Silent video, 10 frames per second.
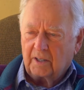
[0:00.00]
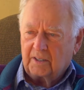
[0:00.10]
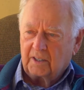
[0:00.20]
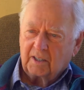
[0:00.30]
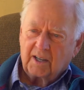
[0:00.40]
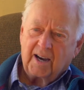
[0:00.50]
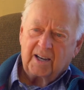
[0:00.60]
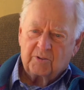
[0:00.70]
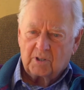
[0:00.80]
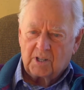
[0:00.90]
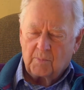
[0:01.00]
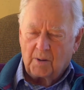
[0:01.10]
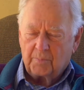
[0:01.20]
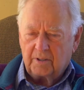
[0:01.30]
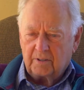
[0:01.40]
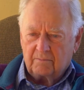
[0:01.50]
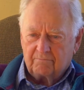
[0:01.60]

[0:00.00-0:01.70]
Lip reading: and then the guys would come up in